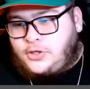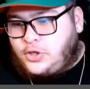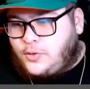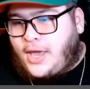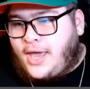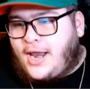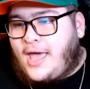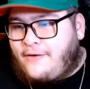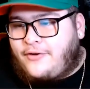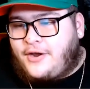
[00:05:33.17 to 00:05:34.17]
you can't
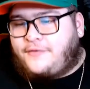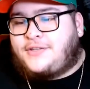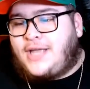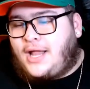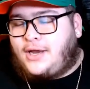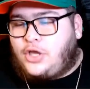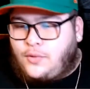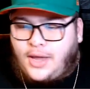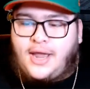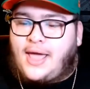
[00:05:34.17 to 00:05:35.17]
have enough talent. You
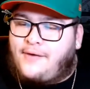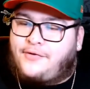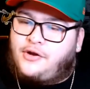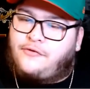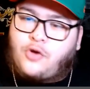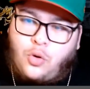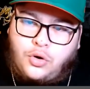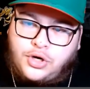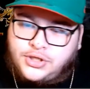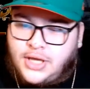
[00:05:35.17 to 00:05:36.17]
can't have enough
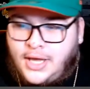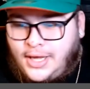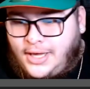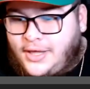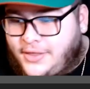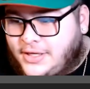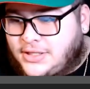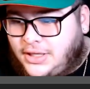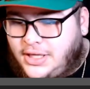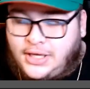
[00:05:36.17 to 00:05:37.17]
corners in
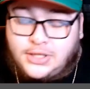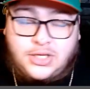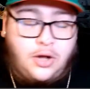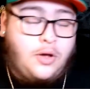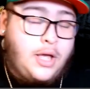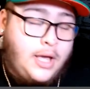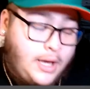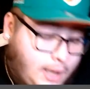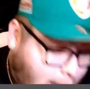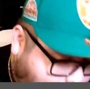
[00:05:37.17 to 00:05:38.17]
this league. So
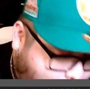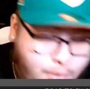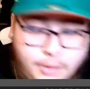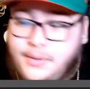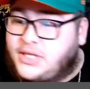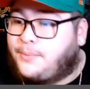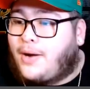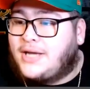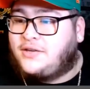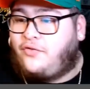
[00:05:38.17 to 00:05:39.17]
I wouldn't be
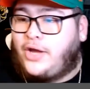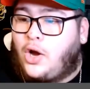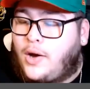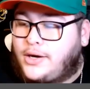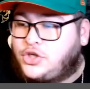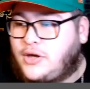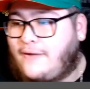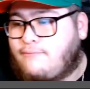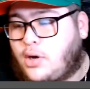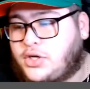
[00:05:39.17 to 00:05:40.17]
surprised if we go out and
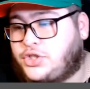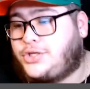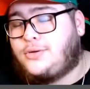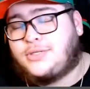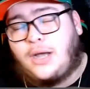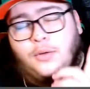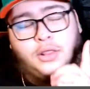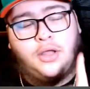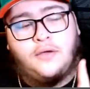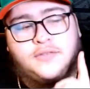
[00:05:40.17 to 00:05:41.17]
draft Marcus Jones. I would
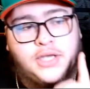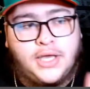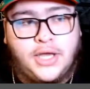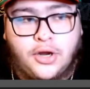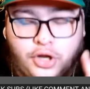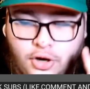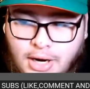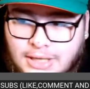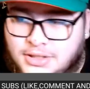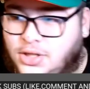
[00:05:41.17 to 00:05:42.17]
love to hear your
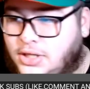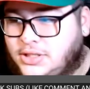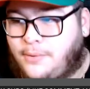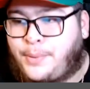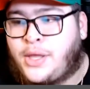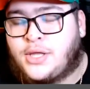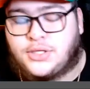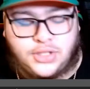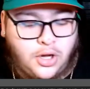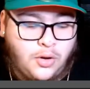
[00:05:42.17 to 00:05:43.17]
guys' thoughts and
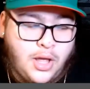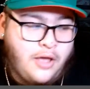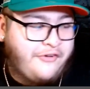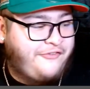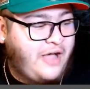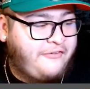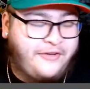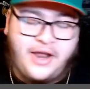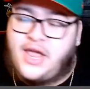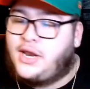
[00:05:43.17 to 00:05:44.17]
opinions, though.
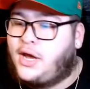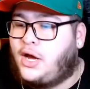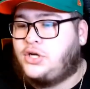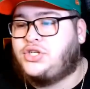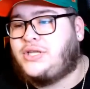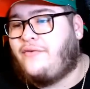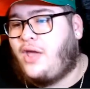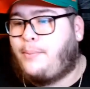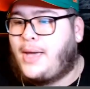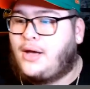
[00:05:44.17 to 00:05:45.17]
5'8",
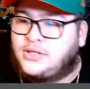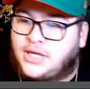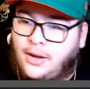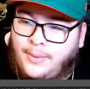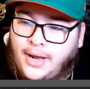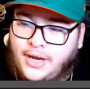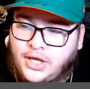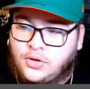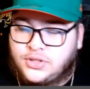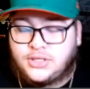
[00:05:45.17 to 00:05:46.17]
178 pounds, coming out of
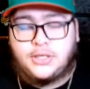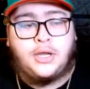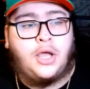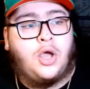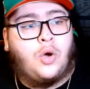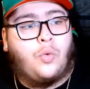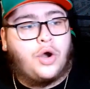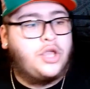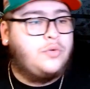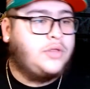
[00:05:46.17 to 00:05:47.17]
Houston.
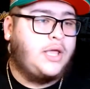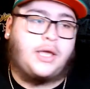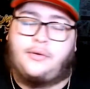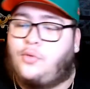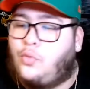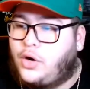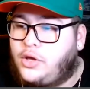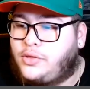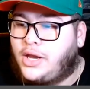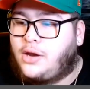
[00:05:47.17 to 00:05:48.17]
What are you thinking? What are
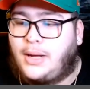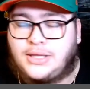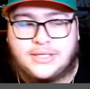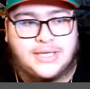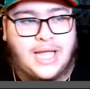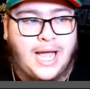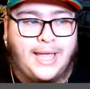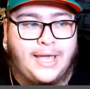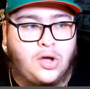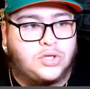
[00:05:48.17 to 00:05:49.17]
you thinking about this guy?
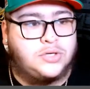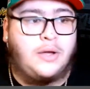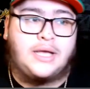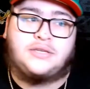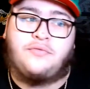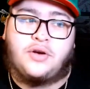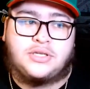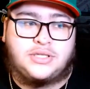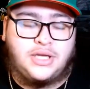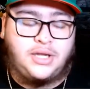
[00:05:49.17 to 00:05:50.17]
He also has some
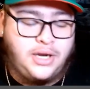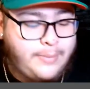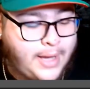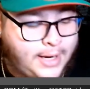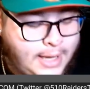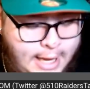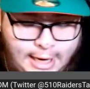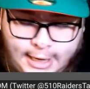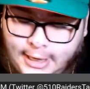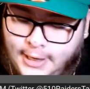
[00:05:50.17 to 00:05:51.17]
versatility, man.
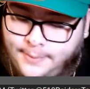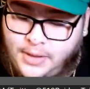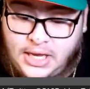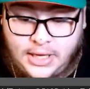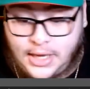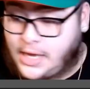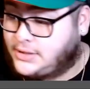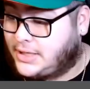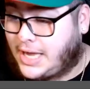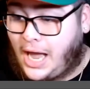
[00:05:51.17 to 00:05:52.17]

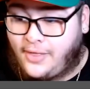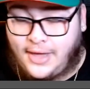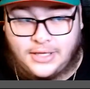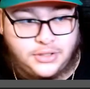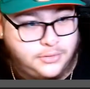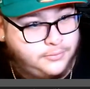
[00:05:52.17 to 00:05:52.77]
He's a guy that has